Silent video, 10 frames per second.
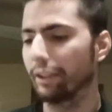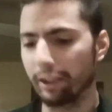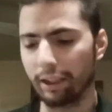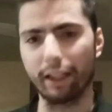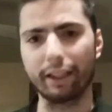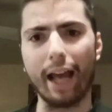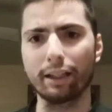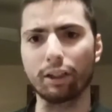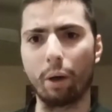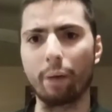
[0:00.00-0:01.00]
like, I
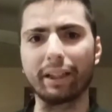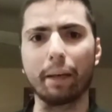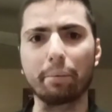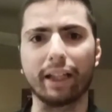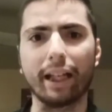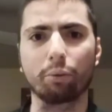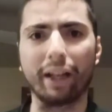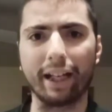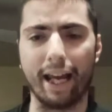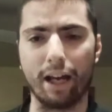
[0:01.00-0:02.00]
don't know why we keep saying
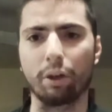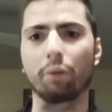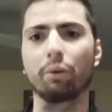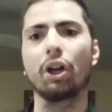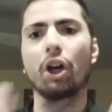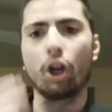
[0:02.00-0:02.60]
Green Arrow,